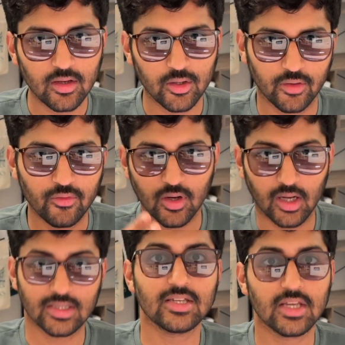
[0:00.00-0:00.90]
if you
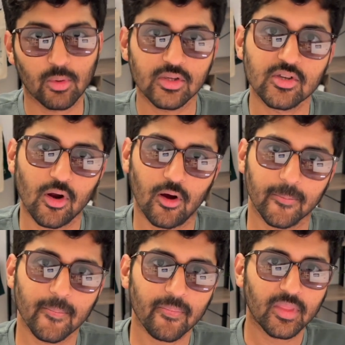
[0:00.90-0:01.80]
can't see what's
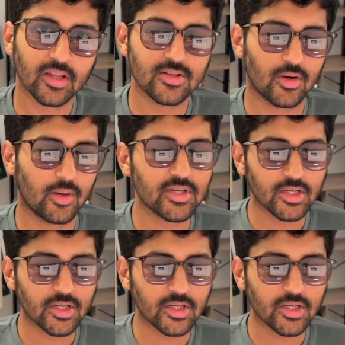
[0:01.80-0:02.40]
wrong. So it comes